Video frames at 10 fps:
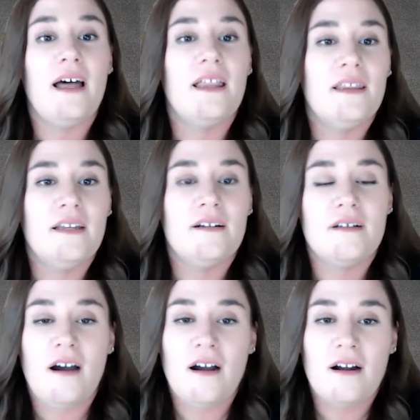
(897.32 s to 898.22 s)
Yeah,
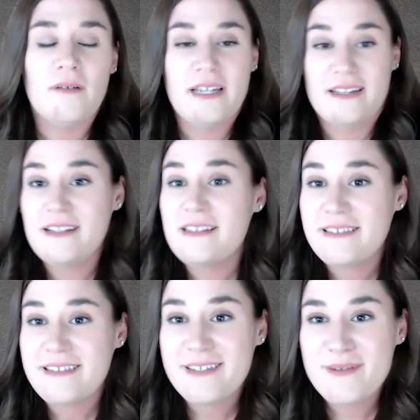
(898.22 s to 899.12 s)
there are
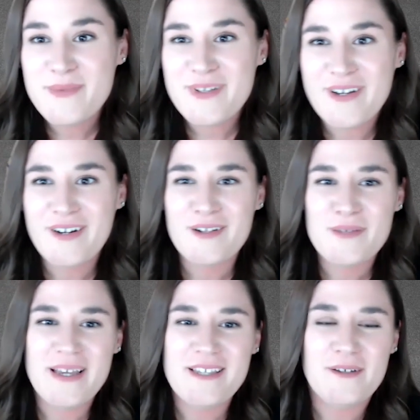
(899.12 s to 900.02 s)
redundant systems on
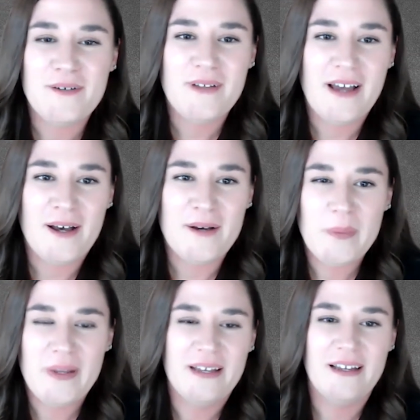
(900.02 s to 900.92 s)
our spacesuit to
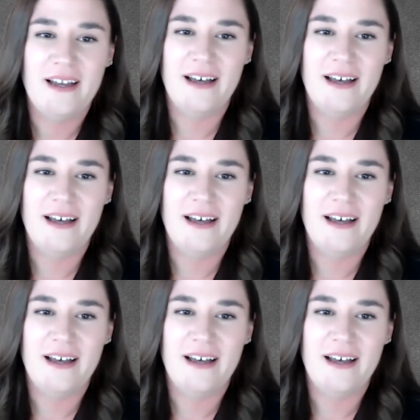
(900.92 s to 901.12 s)
help